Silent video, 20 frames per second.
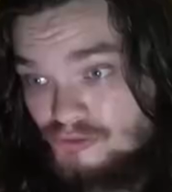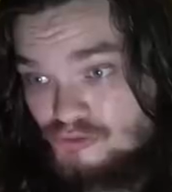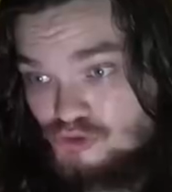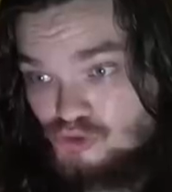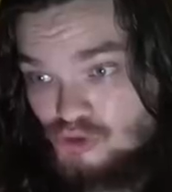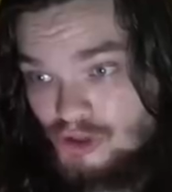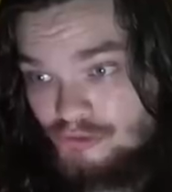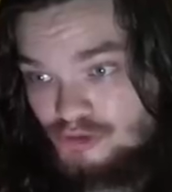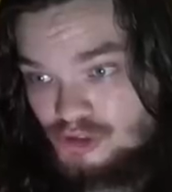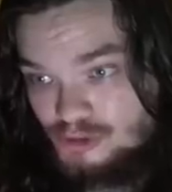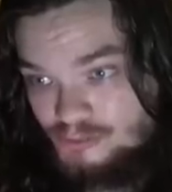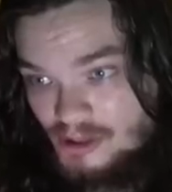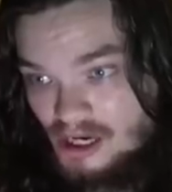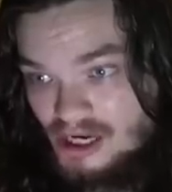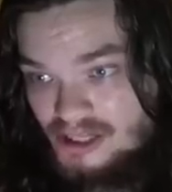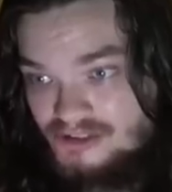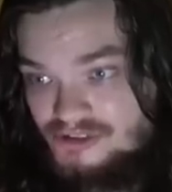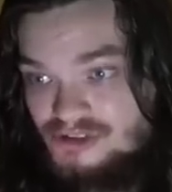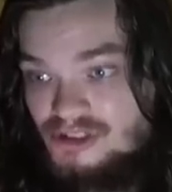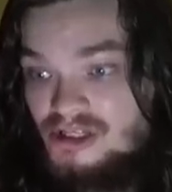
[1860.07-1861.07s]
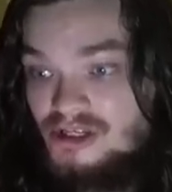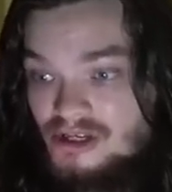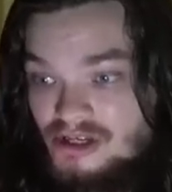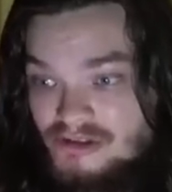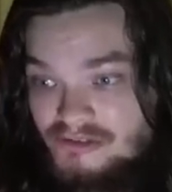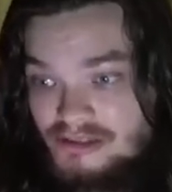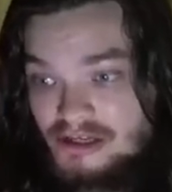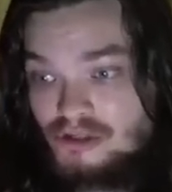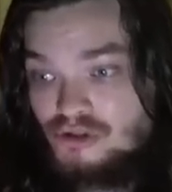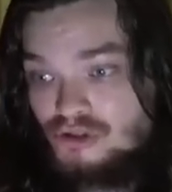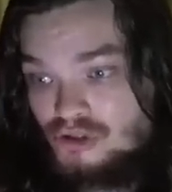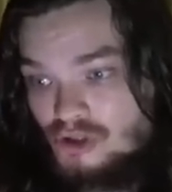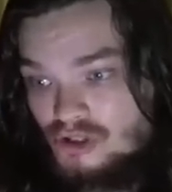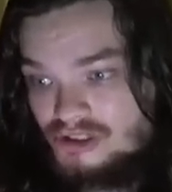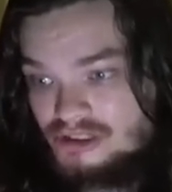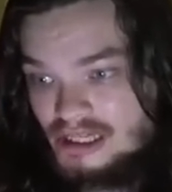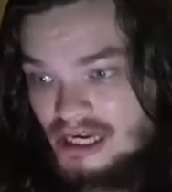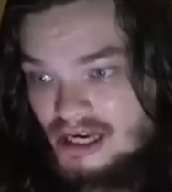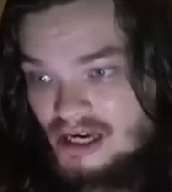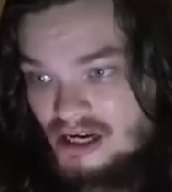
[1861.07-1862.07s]
a strong response, that could
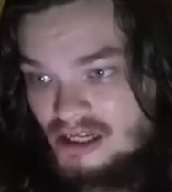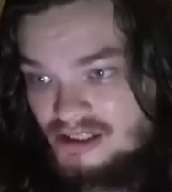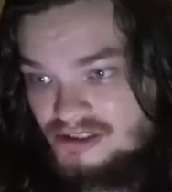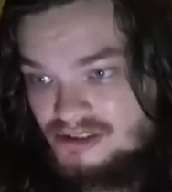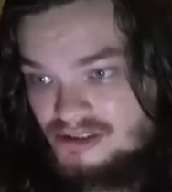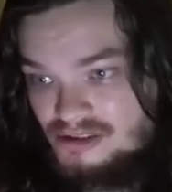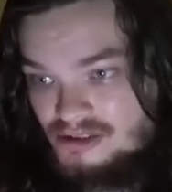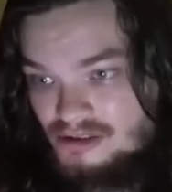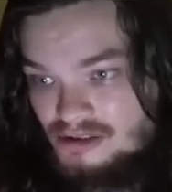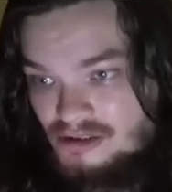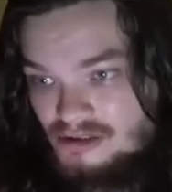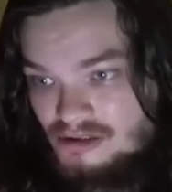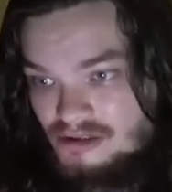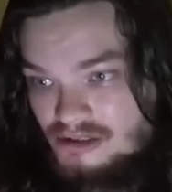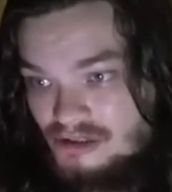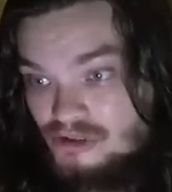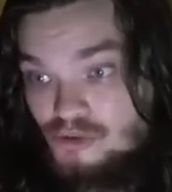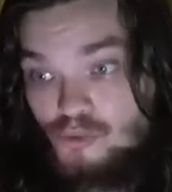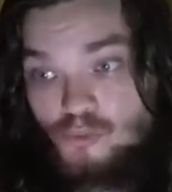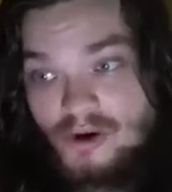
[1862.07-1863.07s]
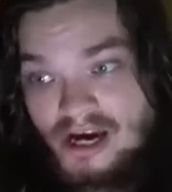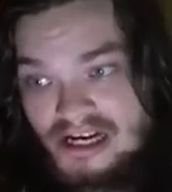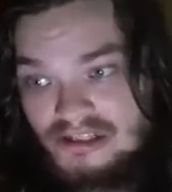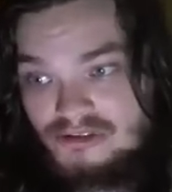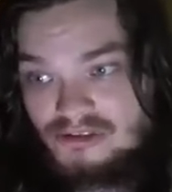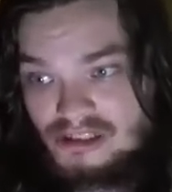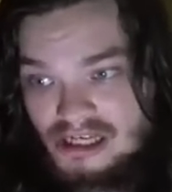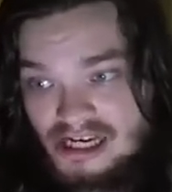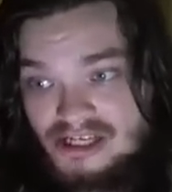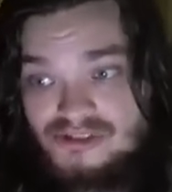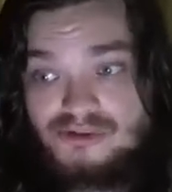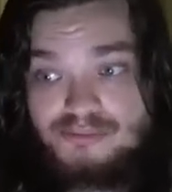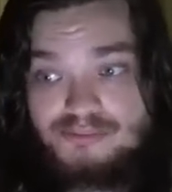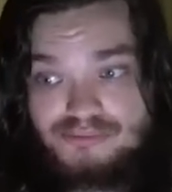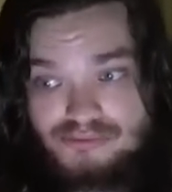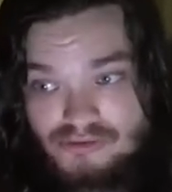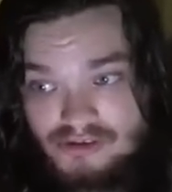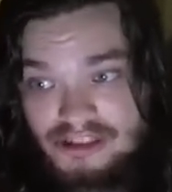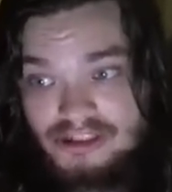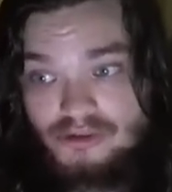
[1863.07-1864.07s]
cause chaos. The Wagner guys are
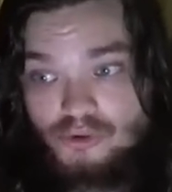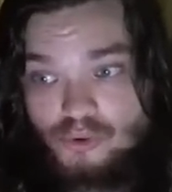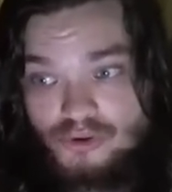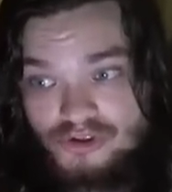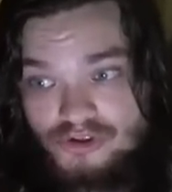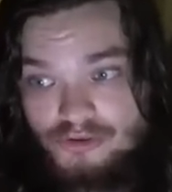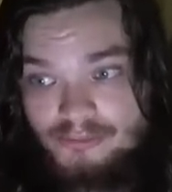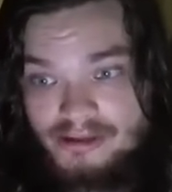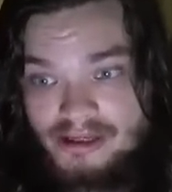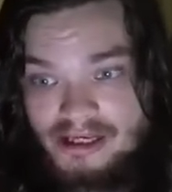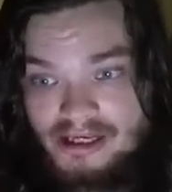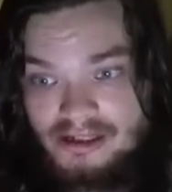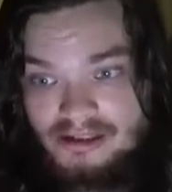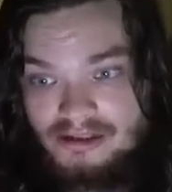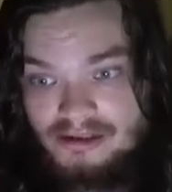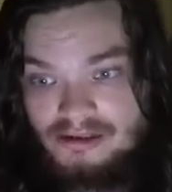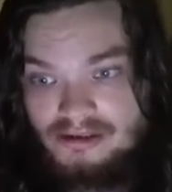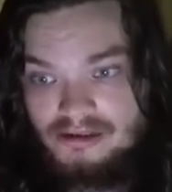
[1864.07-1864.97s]
pretty loyal, man.